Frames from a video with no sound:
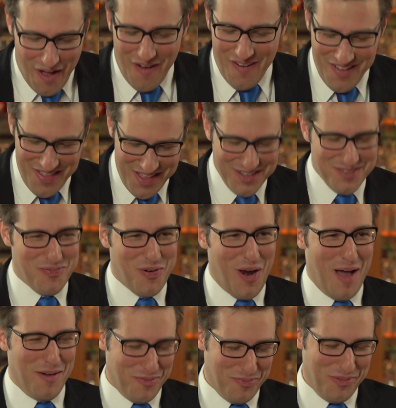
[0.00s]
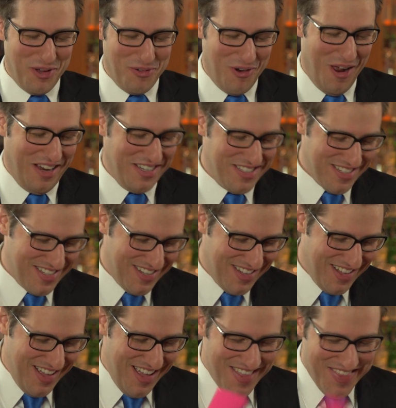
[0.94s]
That's probably right.
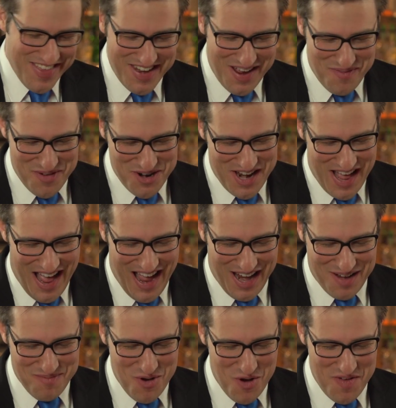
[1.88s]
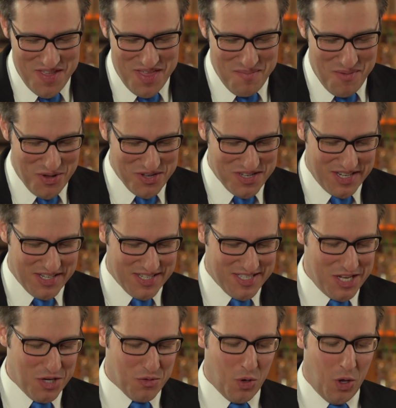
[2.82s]
The number 9 movie that most needs a
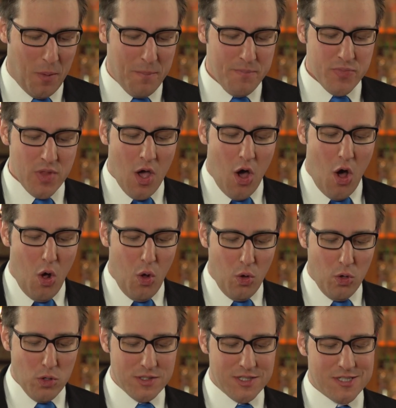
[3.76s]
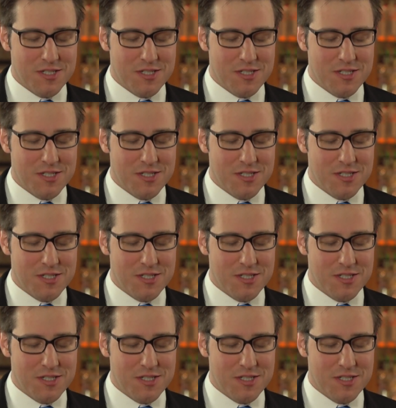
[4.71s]
sequel, Old